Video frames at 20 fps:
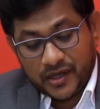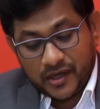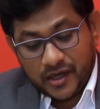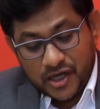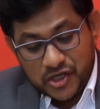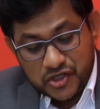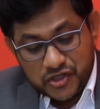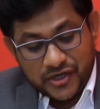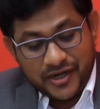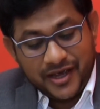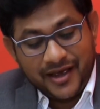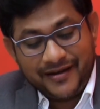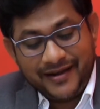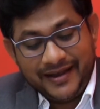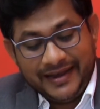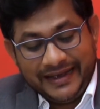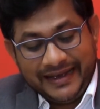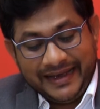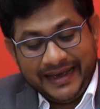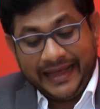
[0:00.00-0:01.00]

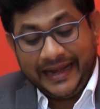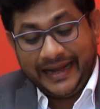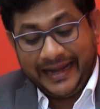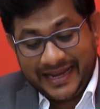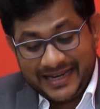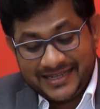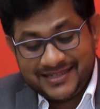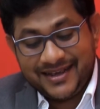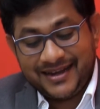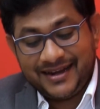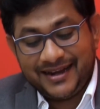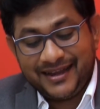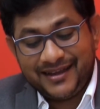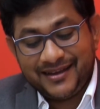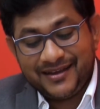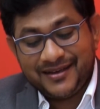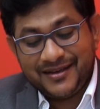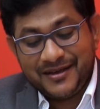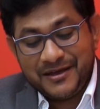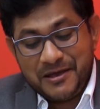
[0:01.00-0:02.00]
engineering,
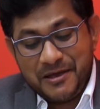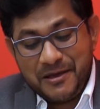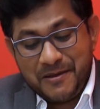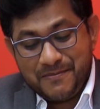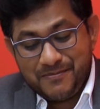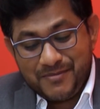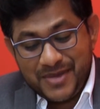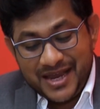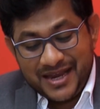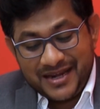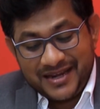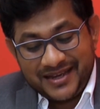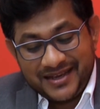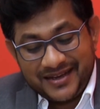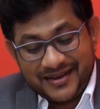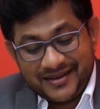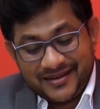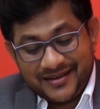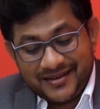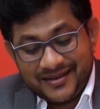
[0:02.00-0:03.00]
retailing,
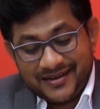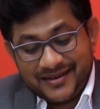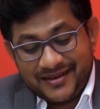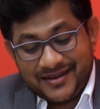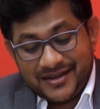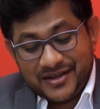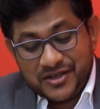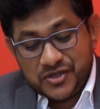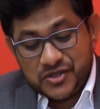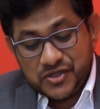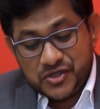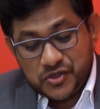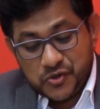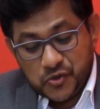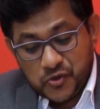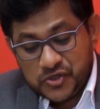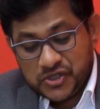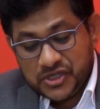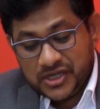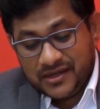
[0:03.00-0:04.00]
media,
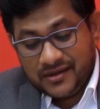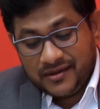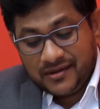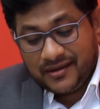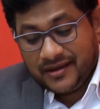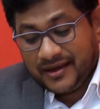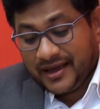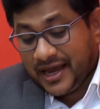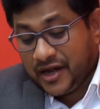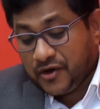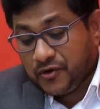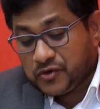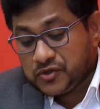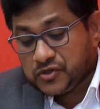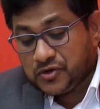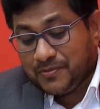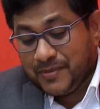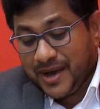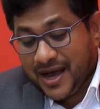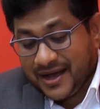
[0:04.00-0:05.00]
social and
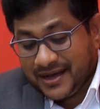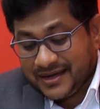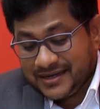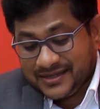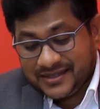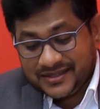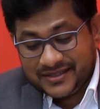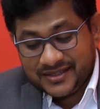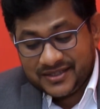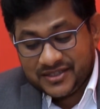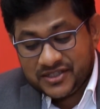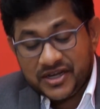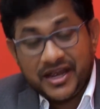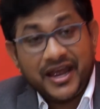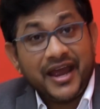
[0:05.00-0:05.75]
also market research,